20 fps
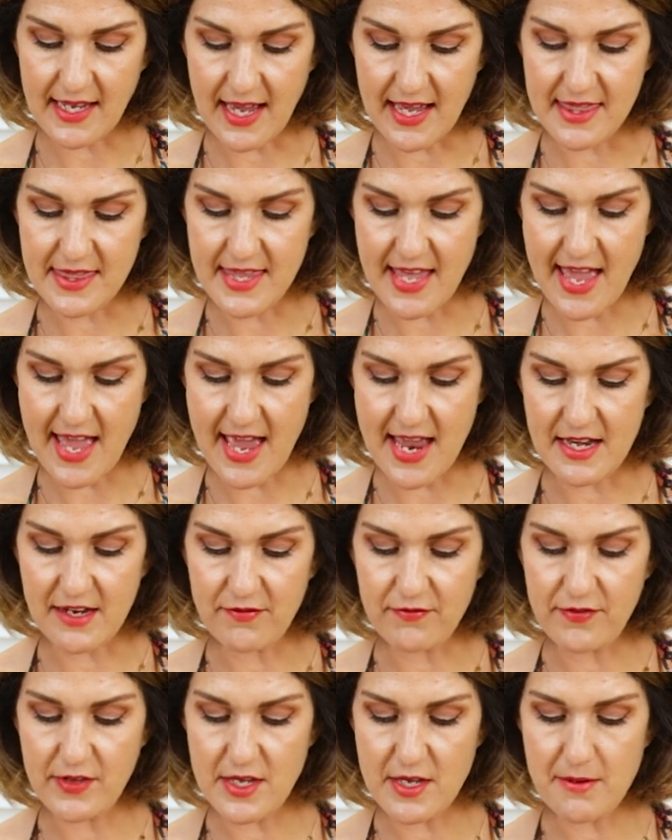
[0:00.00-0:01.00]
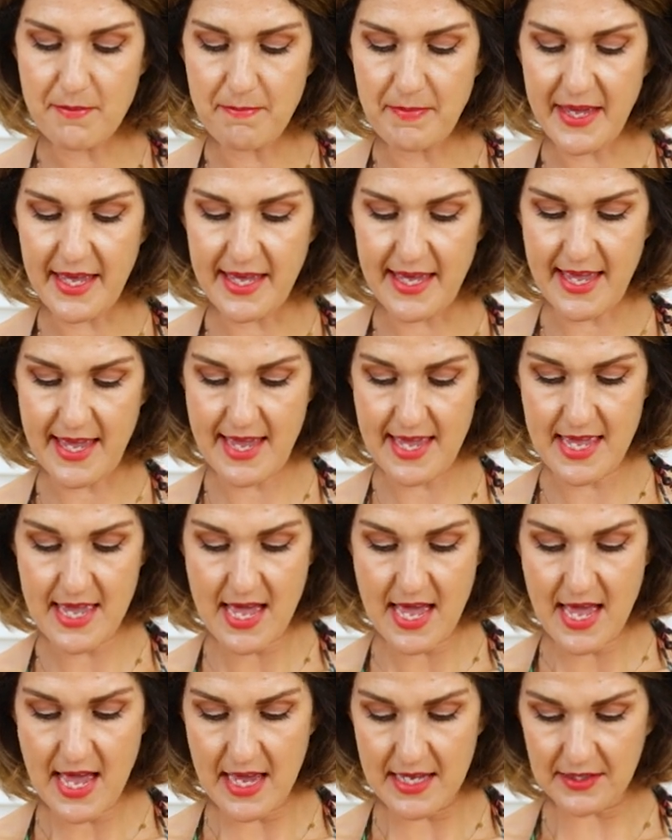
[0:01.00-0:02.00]
And then view B
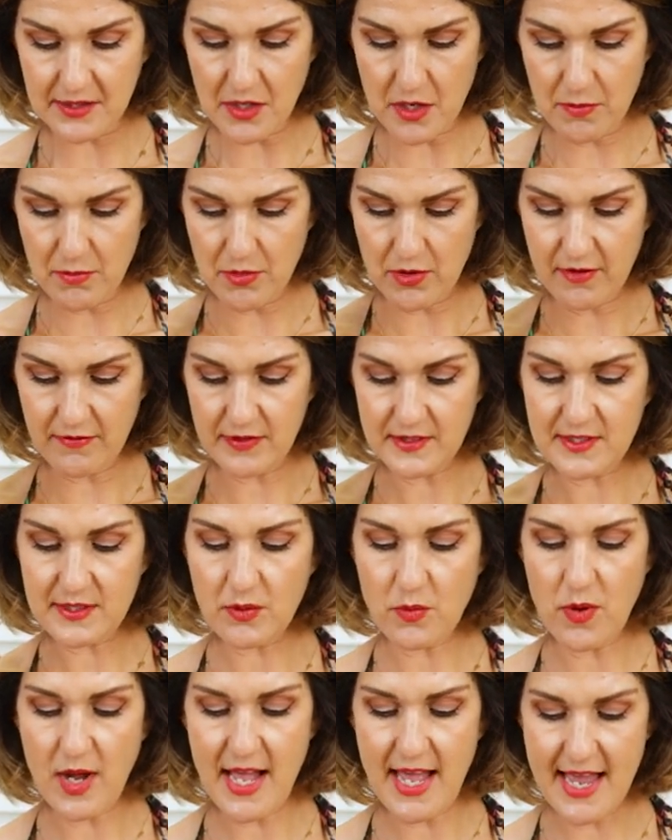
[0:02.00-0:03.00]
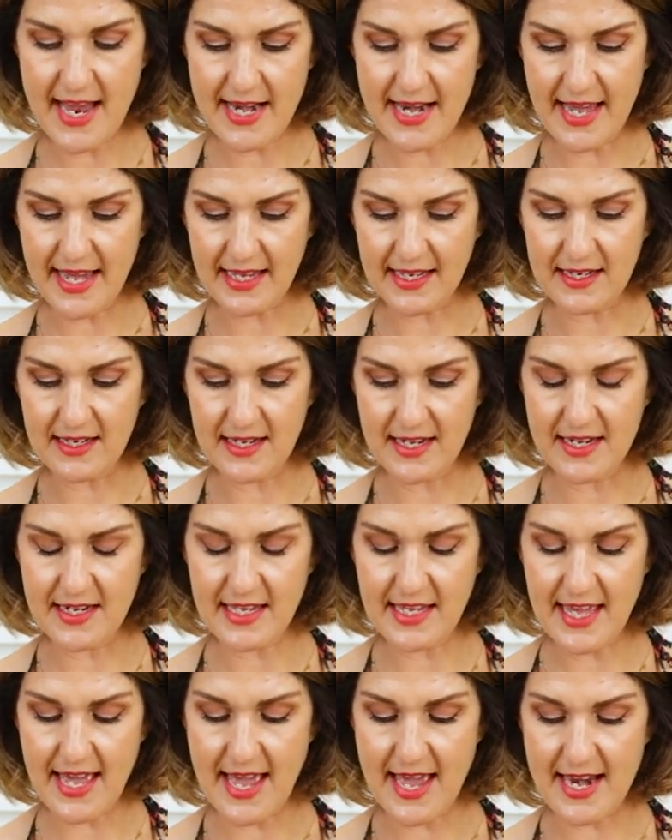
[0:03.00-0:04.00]
has got more of a square neckline,
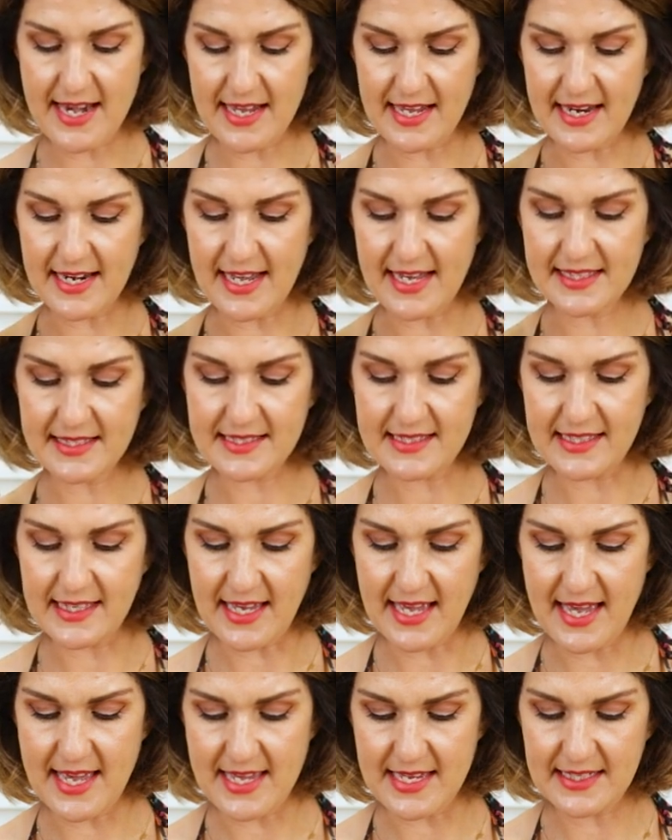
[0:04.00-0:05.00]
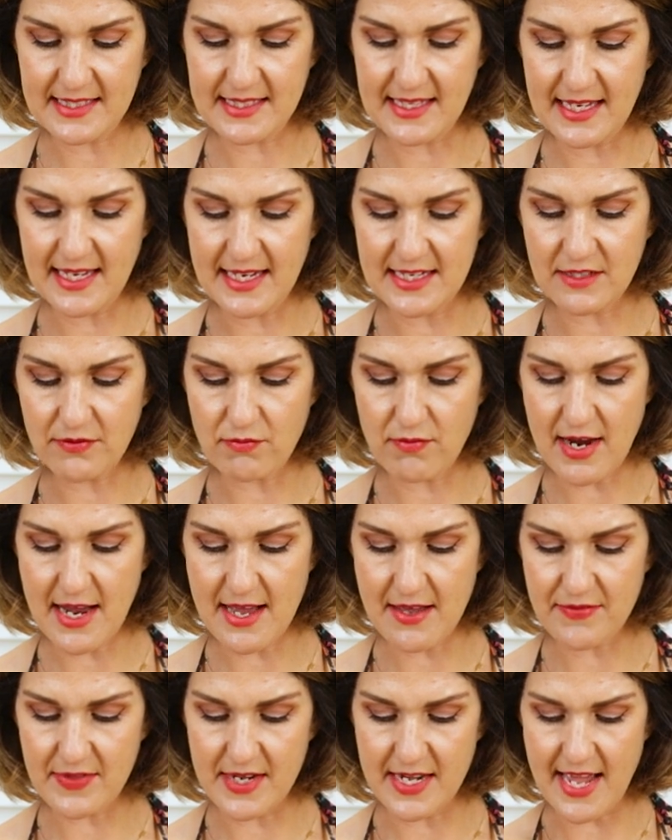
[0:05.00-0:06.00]
again elasticated
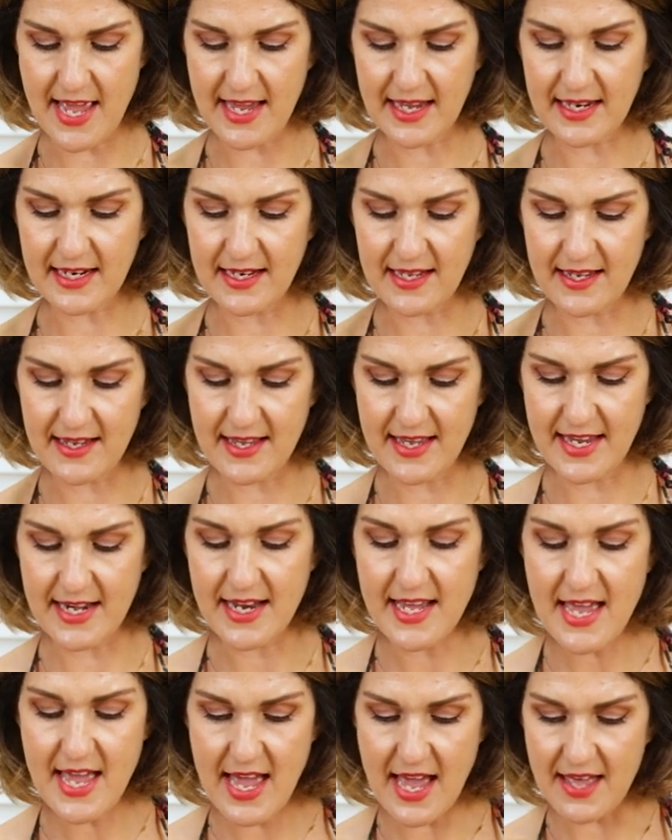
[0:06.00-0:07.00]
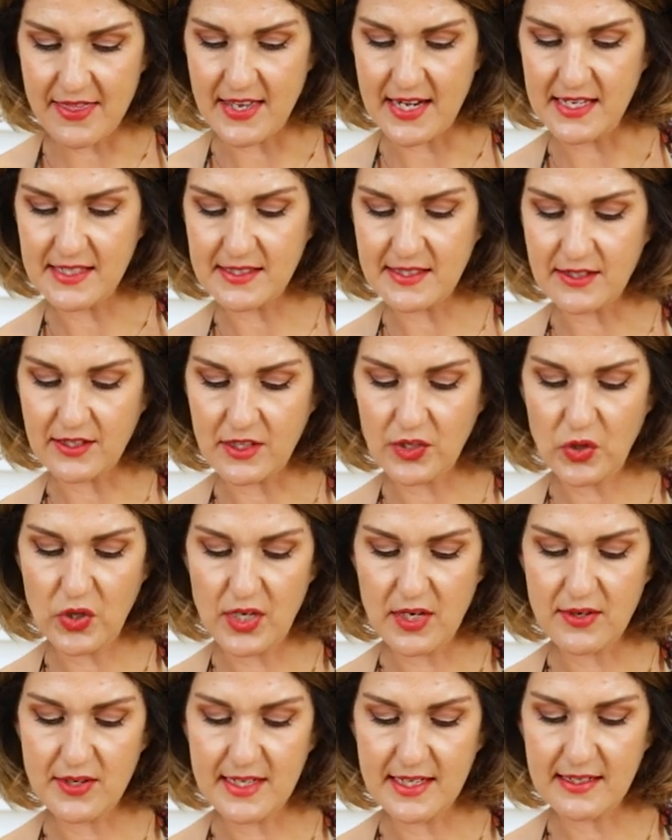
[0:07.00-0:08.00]
round the neckline, and then it's got
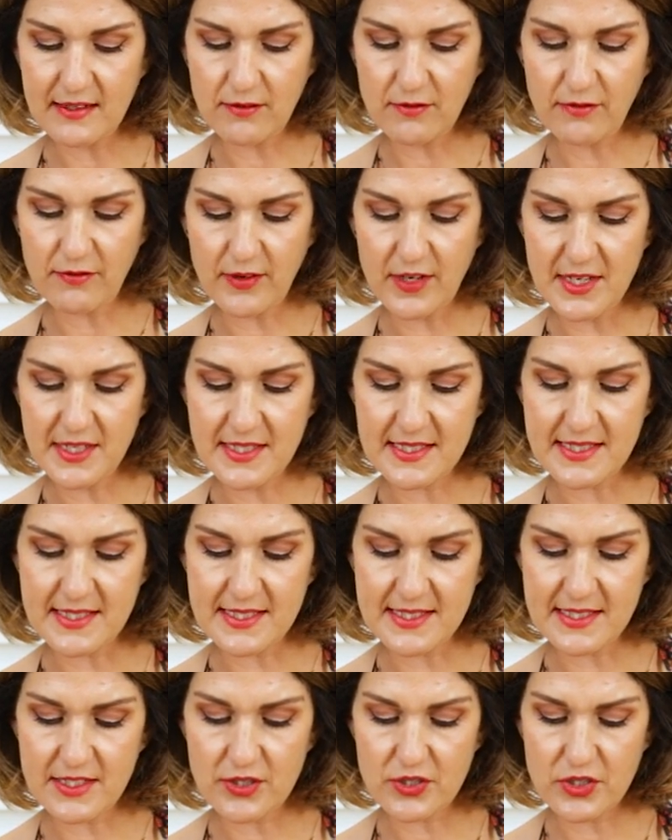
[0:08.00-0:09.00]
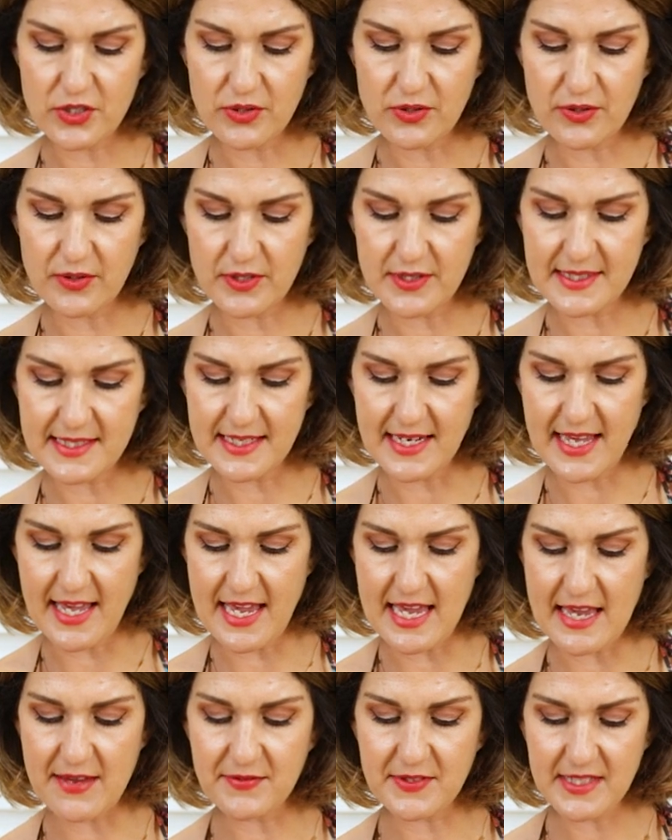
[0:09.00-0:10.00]
cute little flutter short
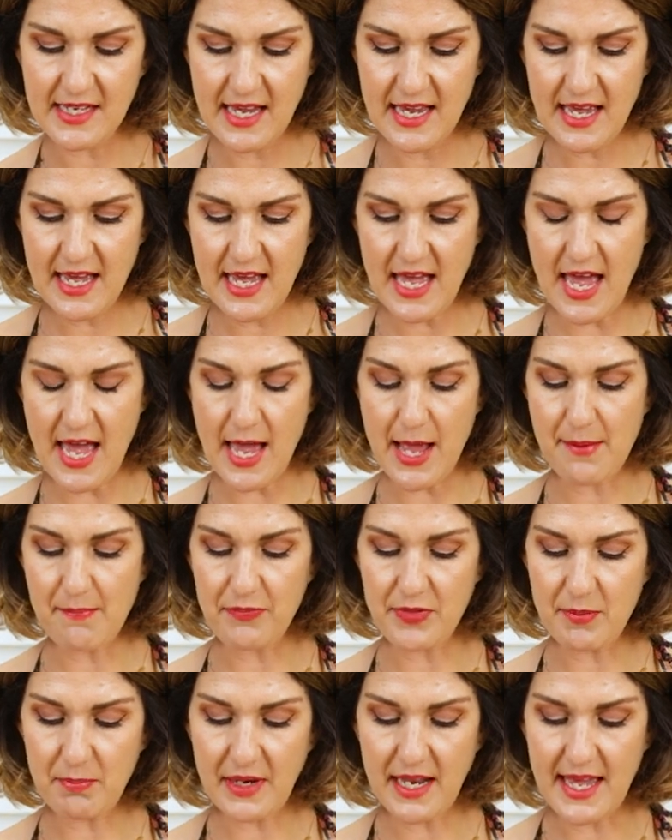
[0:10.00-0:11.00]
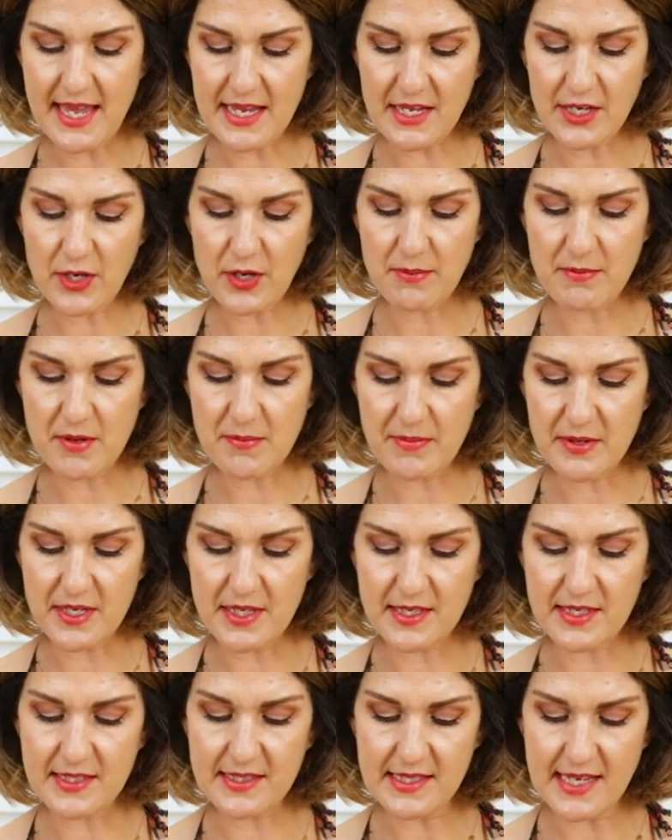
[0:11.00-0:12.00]
sleeves the plain
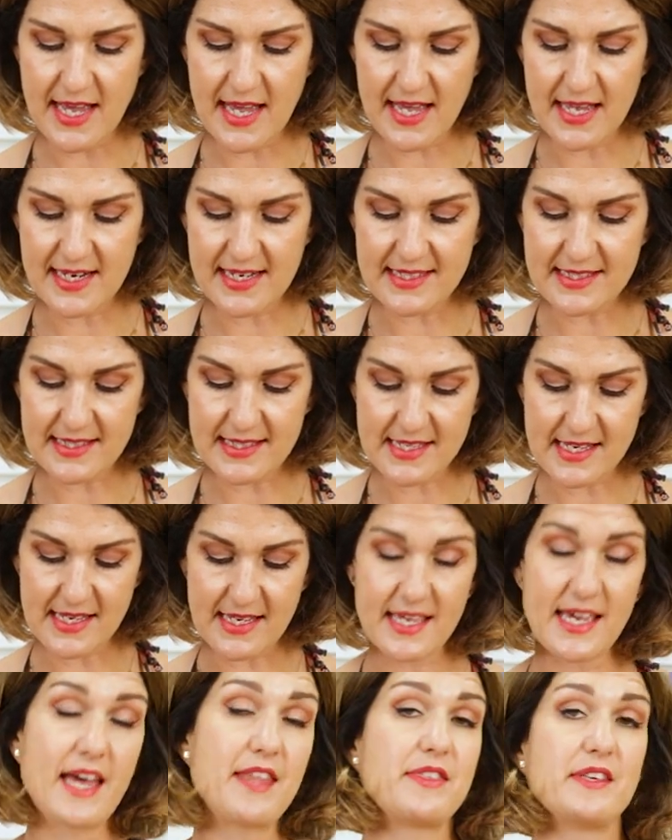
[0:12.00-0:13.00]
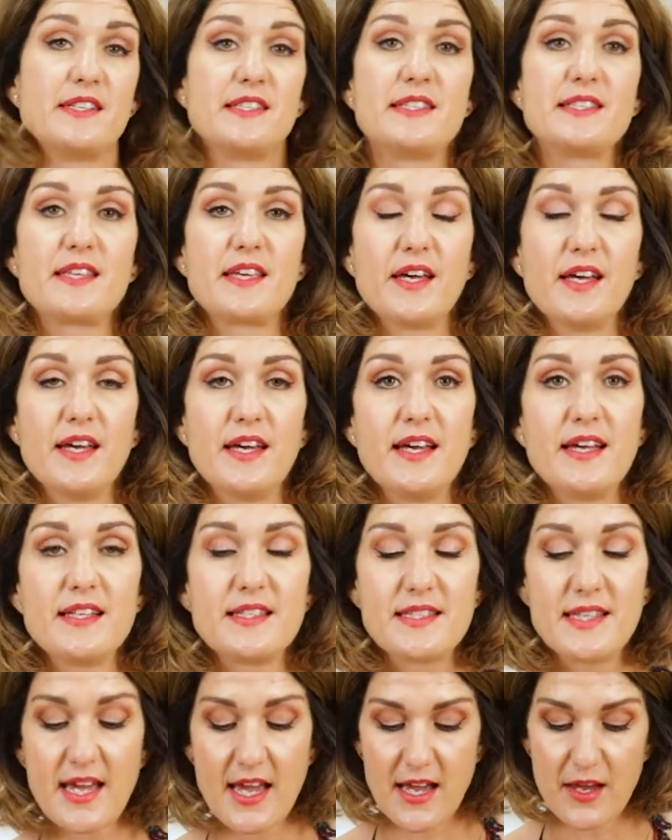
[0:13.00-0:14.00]
cummerbund and the gathered skirt.
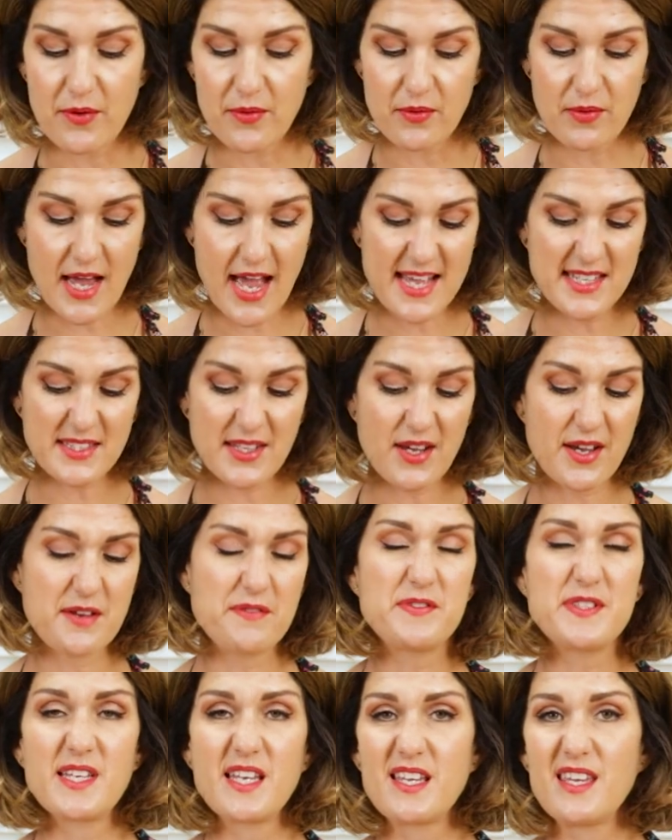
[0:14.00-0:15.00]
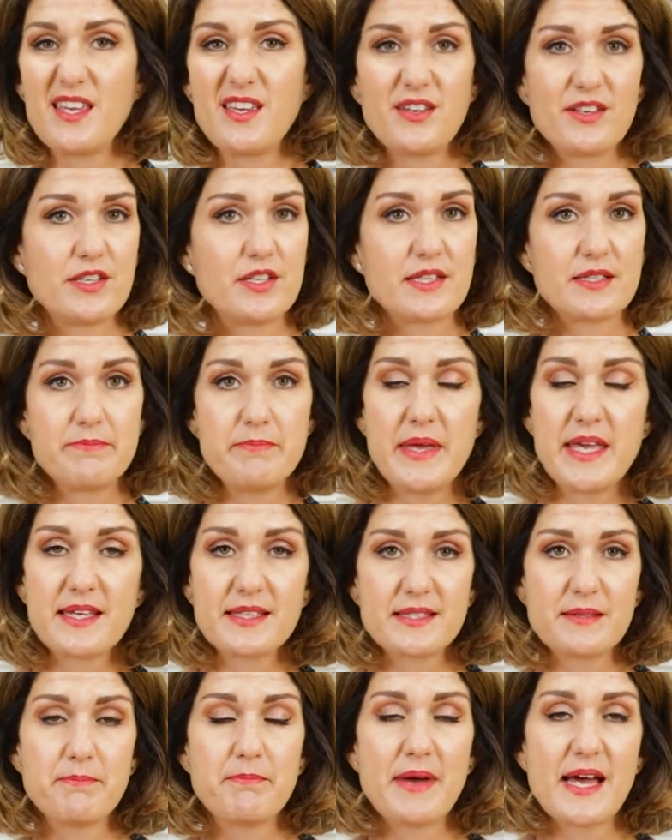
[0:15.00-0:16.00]
So as I've done, you can just
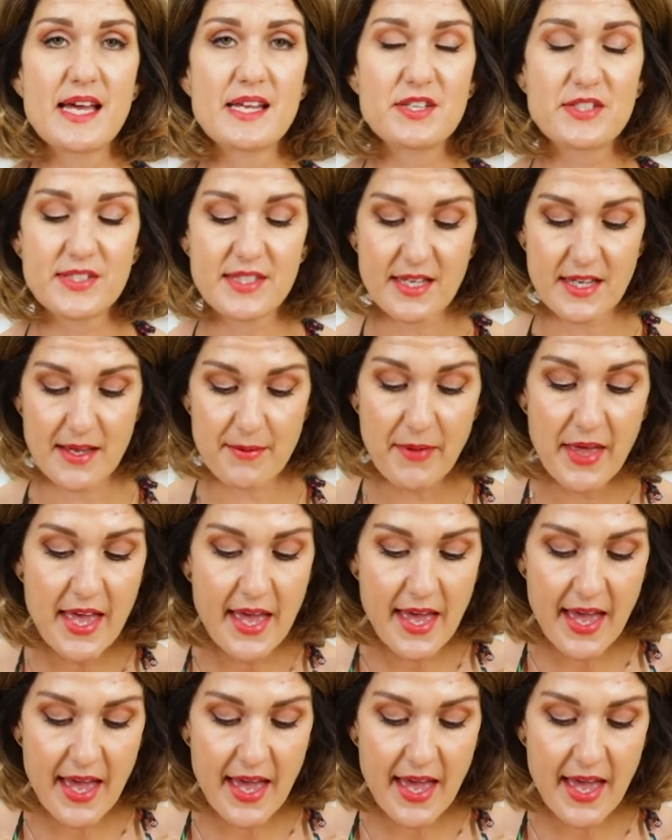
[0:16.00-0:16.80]
mix and match them.